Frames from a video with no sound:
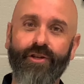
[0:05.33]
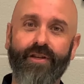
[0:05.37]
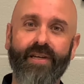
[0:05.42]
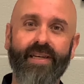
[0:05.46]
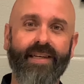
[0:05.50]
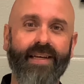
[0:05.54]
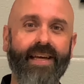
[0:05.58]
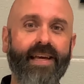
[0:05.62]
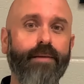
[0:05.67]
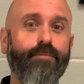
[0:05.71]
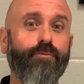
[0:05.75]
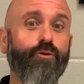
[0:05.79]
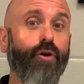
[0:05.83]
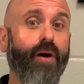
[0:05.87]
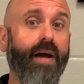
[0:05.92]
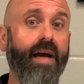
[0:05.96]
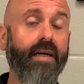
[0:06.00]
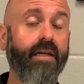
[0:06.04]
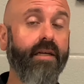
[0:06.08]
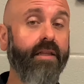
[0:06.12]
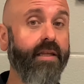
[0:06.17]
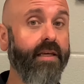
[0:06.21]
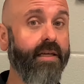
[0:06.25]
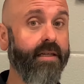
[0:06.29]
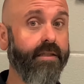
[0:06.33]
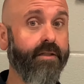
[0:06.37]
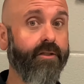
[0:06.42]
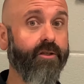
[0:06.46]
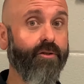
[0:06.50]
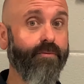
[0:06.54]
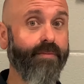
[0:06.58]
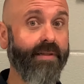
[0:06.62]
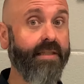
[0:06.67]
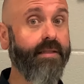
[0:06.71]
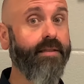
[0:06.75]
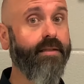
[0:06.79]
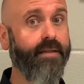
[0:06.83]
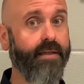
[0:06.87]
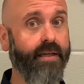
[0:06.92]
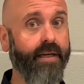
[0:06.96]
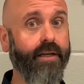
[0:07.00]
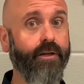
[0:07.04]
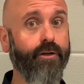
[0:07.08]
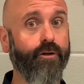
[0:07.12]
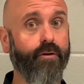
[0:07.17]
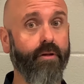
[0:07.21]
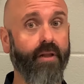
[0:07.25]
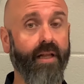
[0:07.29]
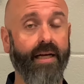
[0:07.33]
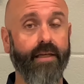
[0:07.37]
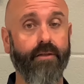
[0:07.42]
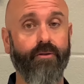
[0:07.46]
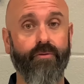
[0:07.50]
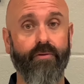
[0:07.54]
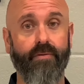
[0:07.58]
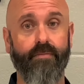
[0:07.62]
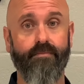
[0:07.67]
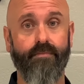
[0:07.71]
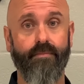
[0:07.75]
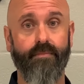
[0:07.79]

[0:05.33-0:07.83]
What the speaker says: can keep track of the instruments in your classroom.